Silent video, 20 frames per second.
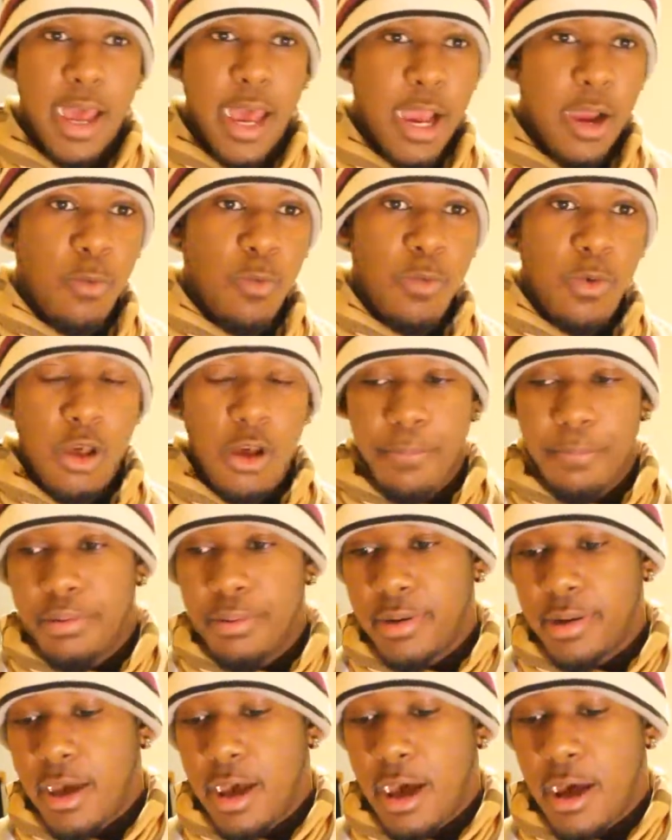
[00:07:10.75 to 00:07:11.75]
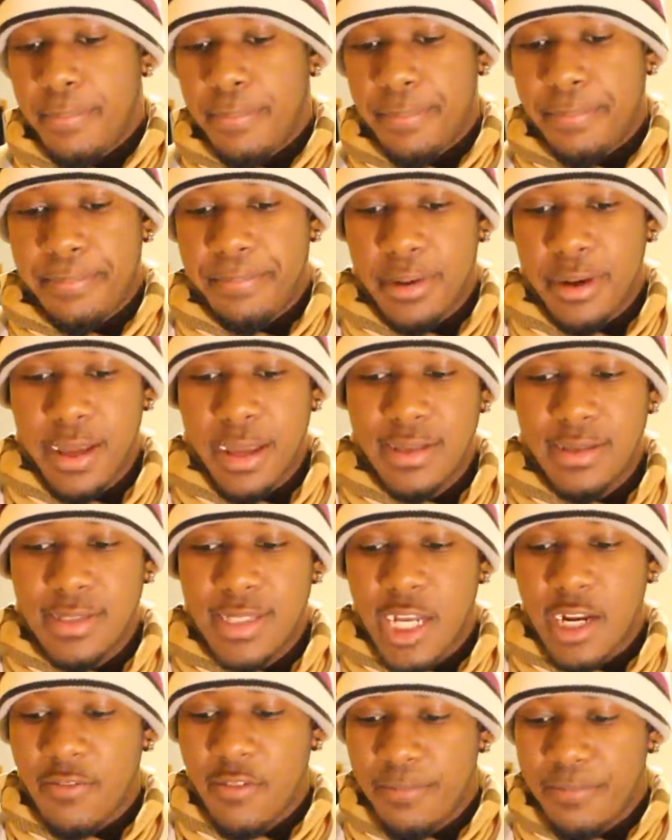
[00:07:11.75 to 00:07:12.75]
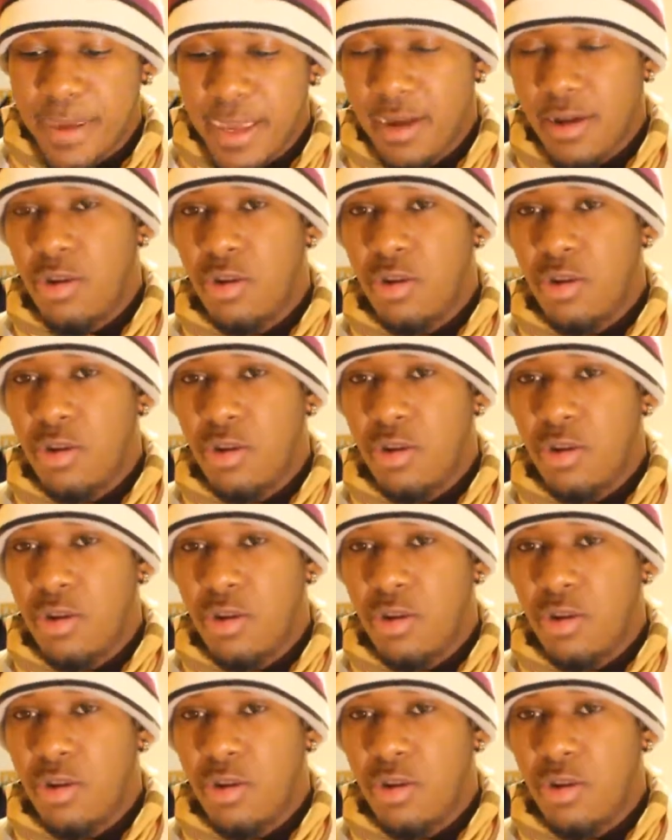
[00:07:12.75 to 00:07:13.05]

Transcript: I will put it up, but instead of it being